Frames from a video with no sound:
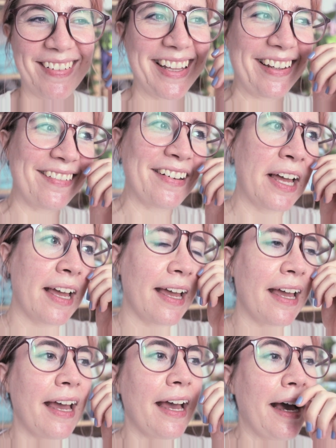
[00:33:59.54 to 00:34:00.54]
with you.
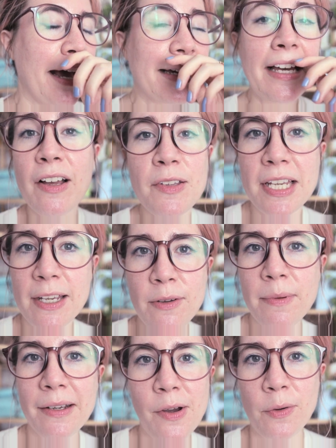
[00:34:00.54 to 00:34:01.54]
I can't take
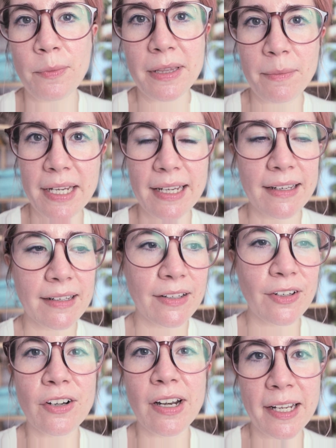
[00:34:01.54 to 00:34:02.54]
you back home with me.
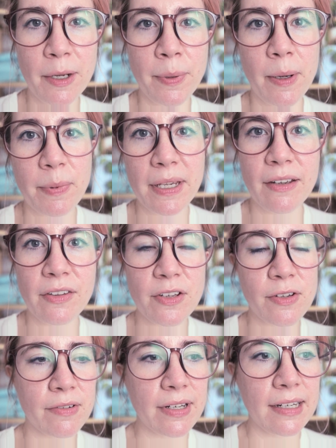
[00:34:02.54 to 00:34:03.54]
You're like a puppy on
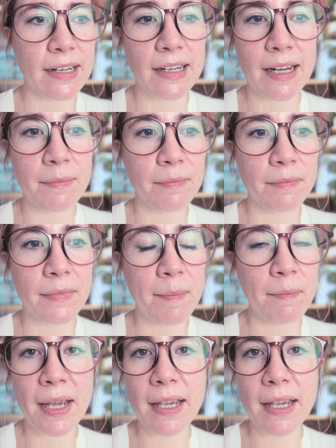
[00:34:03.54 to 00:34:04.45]
the street, and I'm